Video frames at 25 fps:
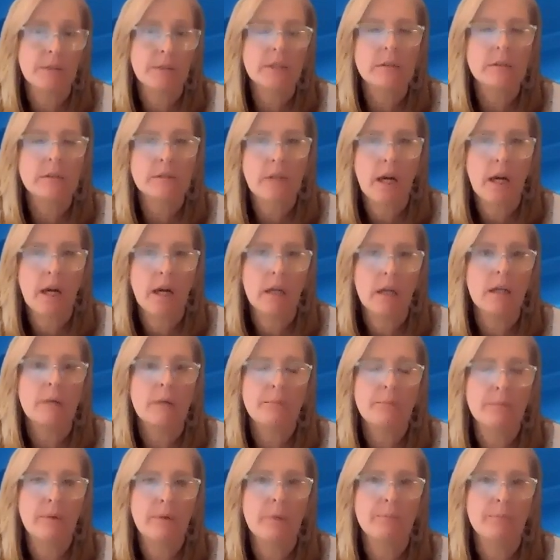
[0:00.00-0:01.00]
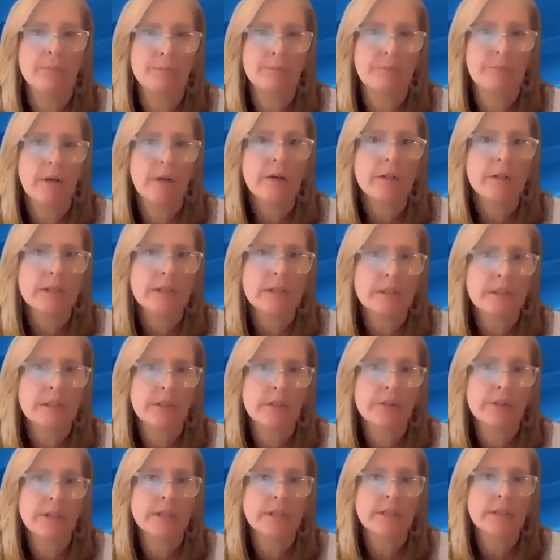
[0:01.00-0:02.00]
It's a very
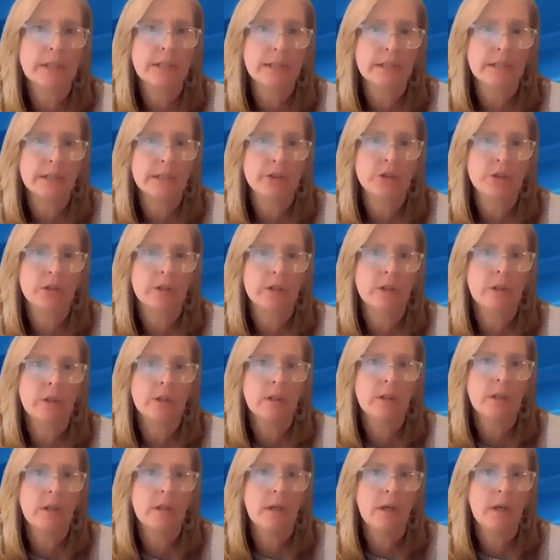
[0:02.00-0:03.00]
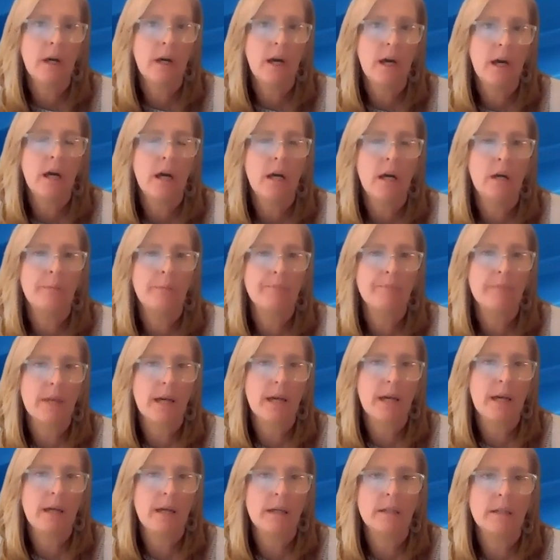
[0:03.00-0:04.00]
serious condition.
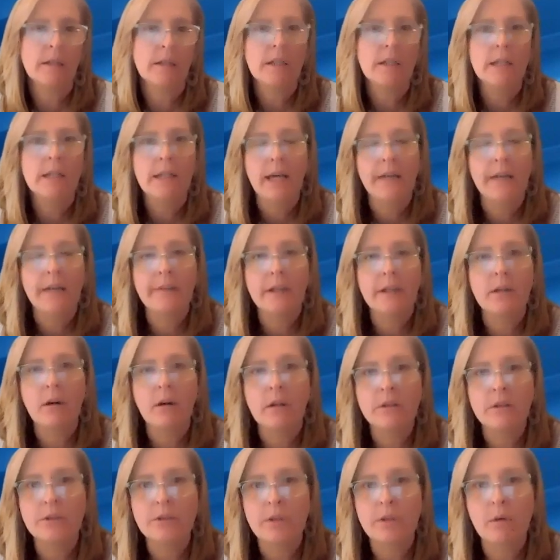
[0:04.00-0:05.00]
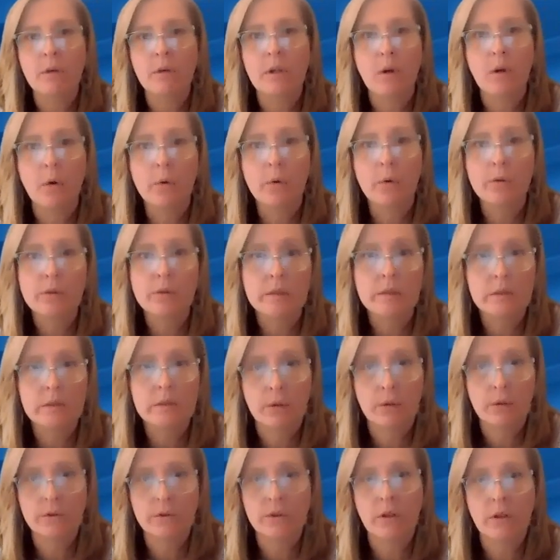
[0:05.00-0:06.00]
And then also our older
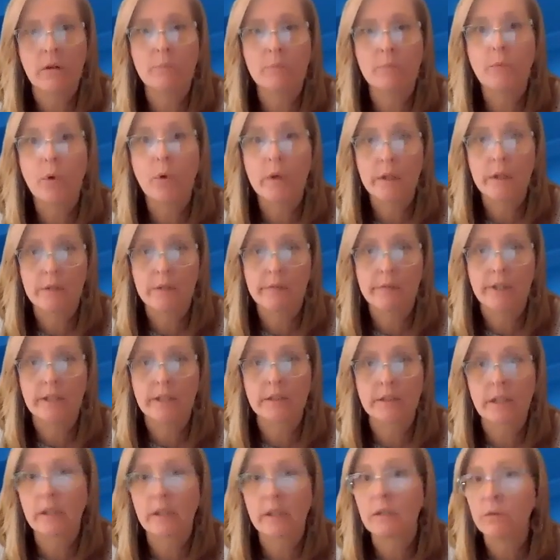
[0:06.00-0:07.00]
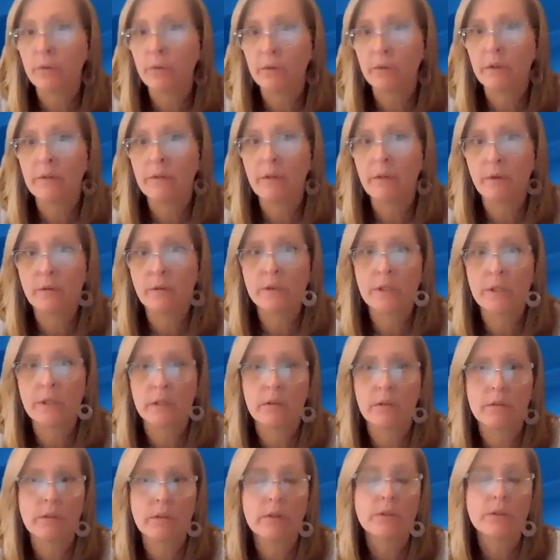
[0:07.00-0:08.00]
adults are more at risk, including those in
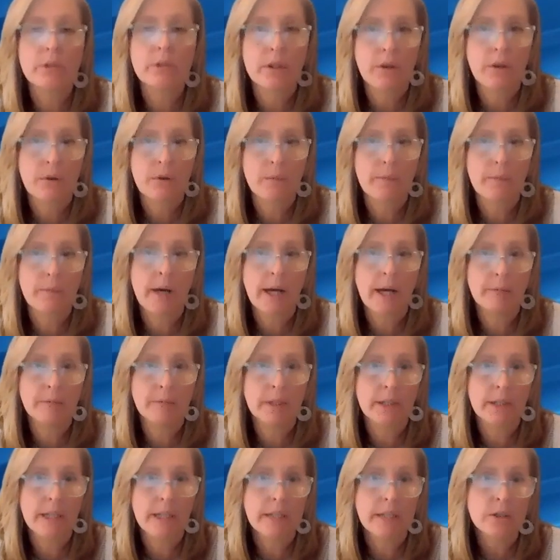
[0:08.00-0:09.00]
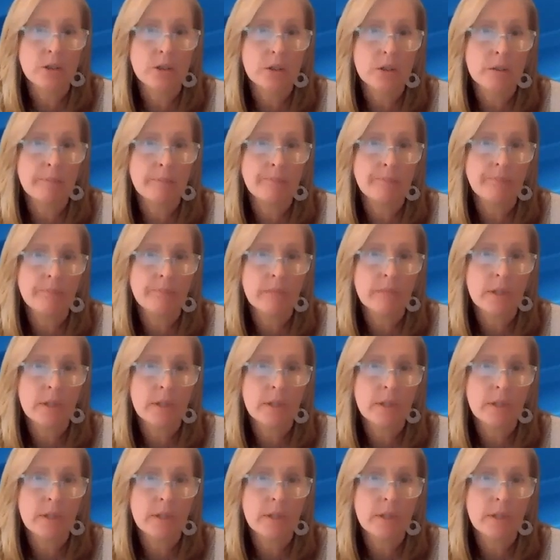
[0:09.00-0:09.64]
our nursing home population.